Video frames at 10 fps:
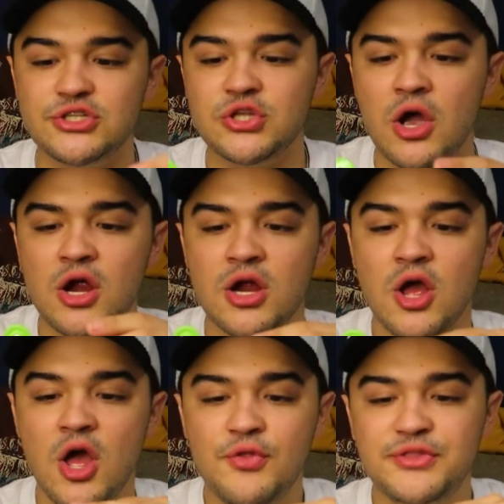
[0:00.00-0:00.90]
star?
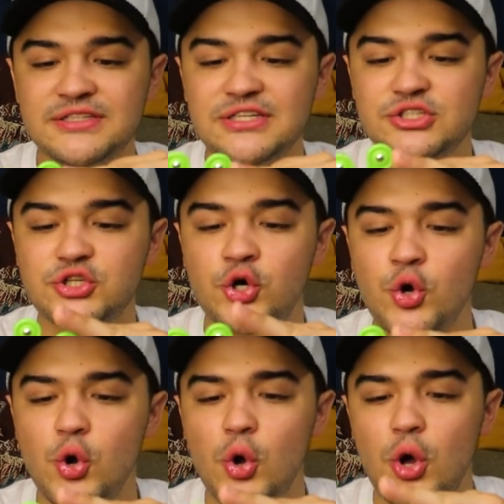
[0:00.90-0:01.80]
This is
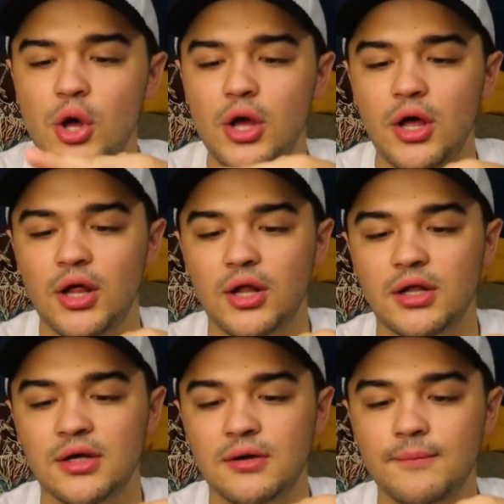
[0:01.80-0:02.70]
cool!